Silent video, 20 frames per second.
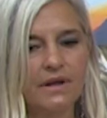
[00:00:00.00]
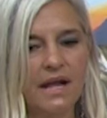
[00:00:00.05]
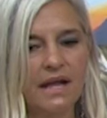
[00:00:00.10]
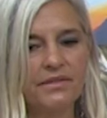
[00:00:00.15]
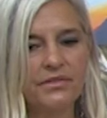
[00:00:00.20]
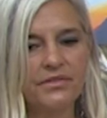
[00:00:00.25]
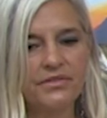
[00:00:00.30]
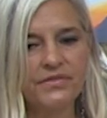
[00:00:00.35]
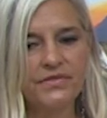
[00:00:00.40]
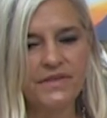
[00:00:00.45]

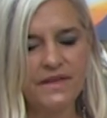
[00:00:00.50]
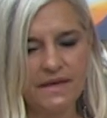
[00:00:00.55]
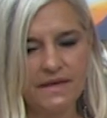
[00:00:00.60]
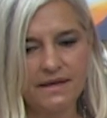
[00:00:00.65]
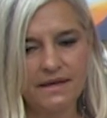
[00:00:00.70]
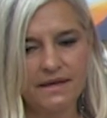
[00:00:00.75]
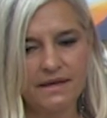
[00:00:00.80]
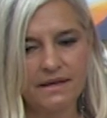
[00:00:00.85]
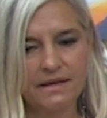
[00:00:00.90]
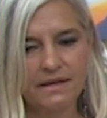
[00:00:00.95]
I
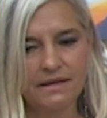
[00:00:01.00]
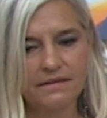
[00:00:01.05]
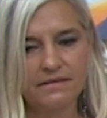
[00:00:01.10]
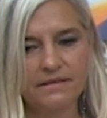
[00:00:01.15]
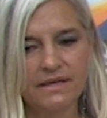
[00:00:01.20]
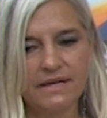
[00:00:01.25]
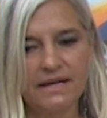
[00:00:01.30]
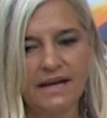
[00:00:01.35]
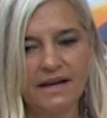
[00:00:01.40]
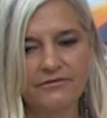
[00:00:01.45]
think
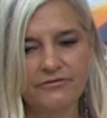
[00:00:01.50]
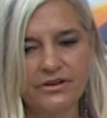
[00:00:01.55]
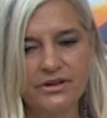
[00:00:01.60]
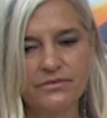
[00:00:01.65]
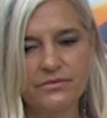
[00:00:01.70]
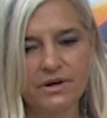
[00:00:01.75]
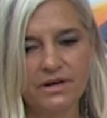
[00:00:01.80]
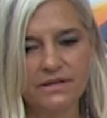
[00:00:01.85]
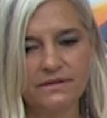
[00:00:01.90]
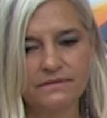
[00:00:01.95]
that
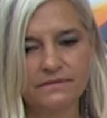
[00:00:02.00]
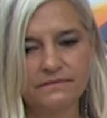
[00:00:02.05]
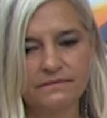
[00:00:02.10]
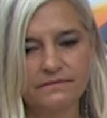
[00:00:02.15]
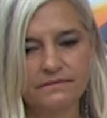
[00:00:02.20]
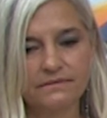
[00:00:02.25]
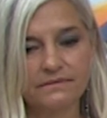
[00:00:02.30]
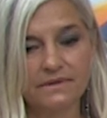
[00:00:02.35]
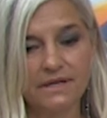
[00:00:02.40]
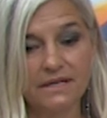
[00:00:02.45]
everyone,
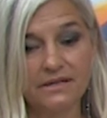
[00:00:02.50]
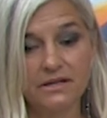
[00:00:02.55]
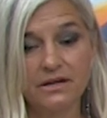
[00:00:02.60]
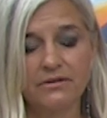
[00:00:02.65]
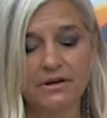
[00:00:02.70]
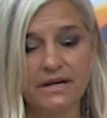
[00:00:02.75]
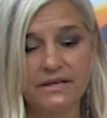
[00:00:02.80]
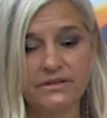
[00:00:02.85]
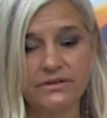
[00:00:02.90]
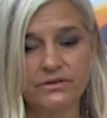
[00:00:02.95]
I
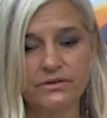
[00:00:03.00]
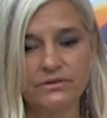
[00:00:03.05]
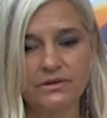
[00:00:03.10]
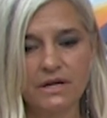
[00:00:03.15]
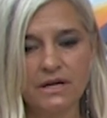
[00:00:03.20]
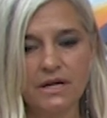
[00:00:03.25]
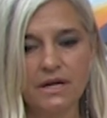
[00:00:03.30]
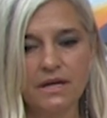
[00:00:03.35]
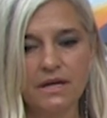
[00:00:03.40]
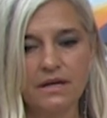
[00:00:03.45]
know I
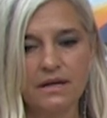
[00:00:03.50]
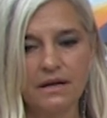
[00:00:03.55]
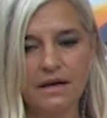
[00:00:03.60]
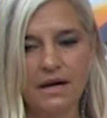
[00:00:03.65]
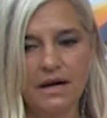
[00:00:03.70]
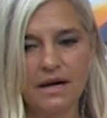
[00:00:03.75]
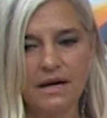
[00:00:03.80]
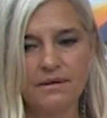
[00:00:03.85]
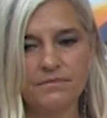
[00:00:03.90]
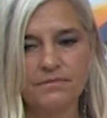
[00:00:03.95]
do,
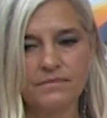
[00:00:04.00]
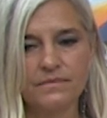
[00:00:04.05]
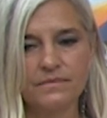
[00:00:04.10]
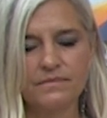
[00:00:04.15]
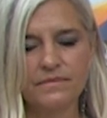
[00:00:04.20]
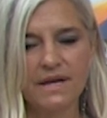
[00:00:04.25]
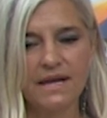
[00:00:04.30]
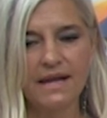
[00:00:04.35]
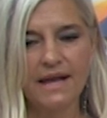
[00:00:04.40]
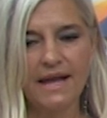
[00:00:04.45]
um,
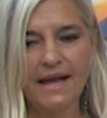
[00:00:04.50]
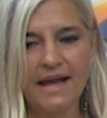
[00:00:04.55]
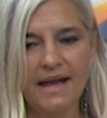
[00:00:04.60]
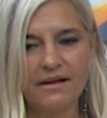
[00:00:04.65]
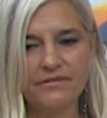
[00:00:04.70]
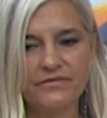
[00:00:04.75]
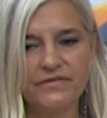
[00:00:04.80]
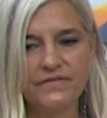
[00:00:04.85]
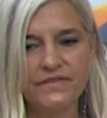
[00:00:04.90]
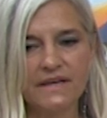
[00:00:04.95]

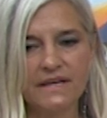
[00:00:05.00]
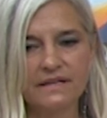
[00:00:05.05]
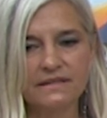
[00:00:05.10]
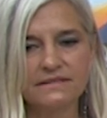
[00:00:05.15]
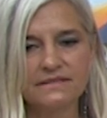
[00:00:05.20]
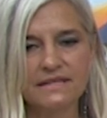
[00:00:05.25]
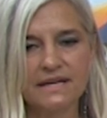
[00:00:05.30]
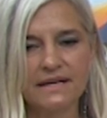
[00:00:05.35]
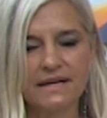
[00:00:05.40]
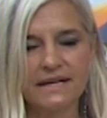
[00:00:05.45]
have
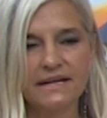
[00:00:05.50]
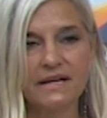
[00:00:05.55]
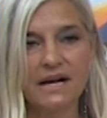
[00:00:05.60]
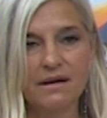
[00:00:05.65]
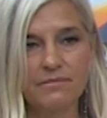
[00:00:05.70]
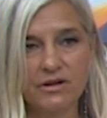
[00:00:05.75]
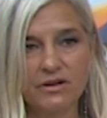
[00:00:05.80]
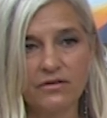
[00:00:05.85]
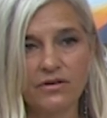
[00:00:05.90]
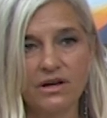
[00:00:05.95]
things that I
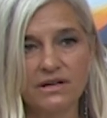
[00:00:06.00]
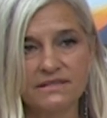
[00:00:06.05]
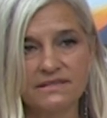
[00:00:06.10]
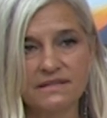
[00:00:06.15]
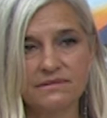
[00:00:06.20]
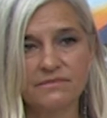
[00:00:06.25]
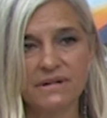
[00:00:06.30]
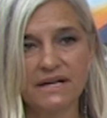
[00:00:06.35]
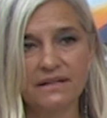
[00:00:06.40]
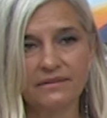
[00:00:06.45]
come
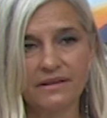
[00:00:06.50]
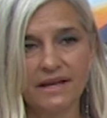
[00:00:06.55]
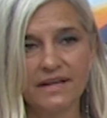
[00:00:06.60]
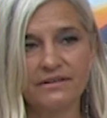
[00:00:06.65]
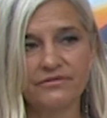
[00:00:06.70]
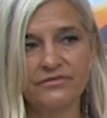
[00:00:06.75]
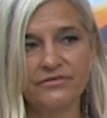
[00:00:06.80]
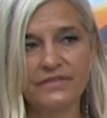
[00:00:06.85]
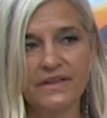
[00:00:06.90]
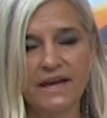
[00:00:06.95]
across in my
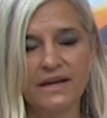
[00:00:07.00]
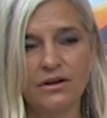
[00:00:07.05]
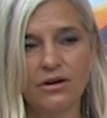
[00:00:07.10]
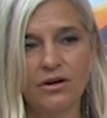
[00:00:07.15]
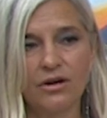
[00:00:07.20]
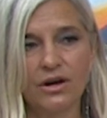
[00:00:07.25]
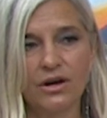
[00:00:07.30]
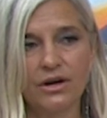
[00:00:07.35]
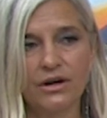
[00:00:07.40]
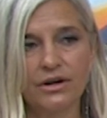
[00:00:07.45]
life that
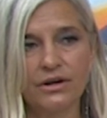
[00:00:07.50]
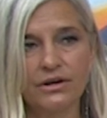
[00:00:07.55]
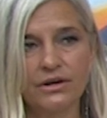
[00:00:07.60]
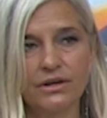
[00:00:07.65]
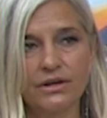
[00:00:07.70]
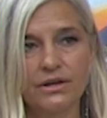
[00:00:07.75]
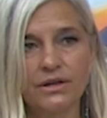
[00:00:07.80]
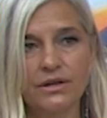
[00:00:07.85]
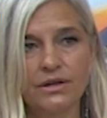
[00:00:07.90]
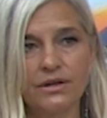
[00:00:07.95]
are
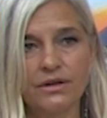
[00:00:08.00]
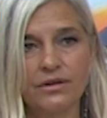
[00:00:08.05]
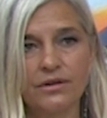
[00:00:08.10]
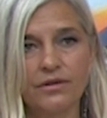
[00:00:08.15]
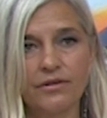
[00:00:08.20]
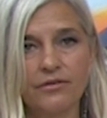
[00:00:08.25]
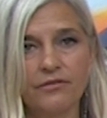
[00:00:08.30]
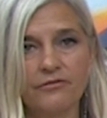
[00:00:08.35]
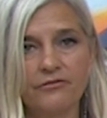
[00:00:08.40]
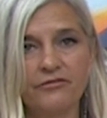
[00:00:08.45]

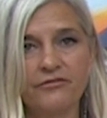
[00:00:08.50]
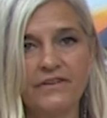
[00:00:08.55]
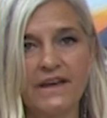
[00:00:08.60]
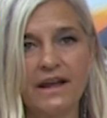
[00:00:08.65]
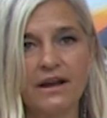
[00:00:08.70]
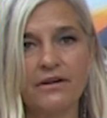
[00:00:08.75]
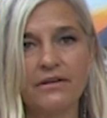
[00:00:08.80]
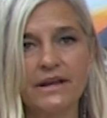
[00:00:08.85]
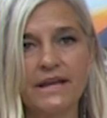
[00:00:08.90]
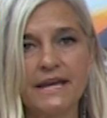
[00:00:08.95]

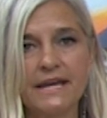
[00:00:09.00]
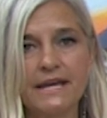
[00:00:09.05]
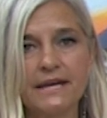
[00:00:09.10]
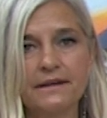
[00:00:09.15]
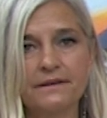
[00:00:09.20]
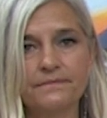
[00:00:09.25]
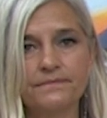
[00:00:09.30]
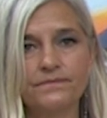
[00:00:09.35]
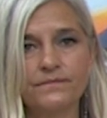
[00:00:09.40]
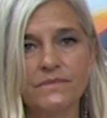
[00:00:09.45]

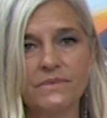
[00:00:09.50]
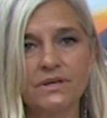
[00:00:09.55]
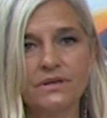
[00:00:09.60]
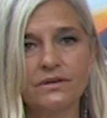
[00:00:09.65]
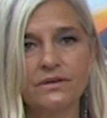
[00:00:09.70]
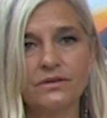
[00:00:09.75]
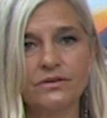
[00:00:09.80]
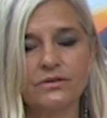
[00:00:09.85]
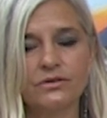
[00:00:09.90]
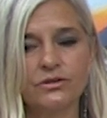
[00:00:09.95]
very
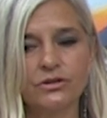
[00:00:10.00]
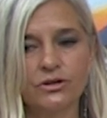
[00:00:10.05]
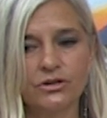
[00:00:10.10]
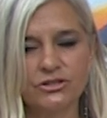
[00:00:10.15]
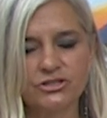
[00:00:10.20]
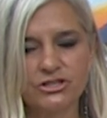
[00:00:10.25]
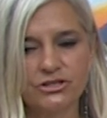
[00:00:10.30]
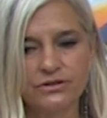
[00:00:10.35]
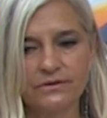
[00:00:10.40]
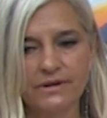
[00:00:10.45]

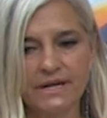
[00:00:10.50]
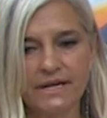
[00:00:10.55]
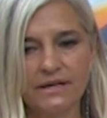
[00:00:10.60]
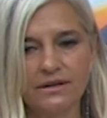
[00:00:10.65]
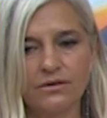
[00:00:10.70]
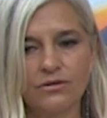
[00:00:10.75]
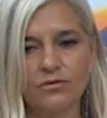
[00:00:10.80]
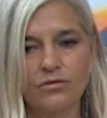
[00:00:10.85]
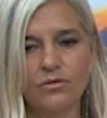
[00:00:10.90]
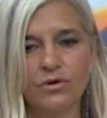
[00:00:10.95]

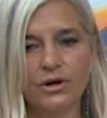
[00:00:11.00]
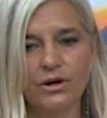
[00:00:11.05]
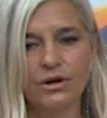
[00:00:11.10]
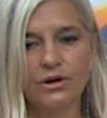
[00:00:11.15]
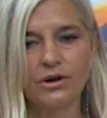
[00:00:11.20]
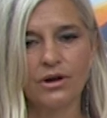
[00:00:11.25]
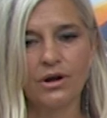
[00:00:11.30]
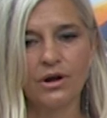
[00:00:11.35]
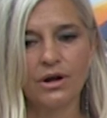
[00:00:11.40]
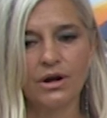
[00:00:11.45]
nurturing
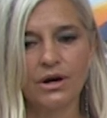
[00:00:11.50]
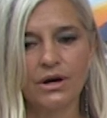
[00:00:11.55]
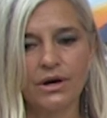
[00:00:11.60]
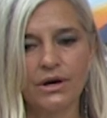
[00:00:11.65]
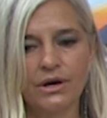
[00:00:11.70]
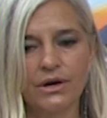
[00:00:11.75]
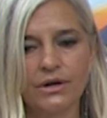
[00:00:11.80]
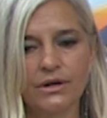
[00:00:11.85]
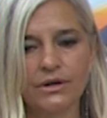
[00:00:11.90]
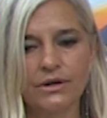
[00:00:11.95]
or
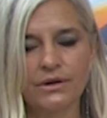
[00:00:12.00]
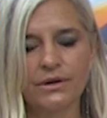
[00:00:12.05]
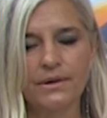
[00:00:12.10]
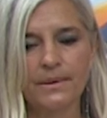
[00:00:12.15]
are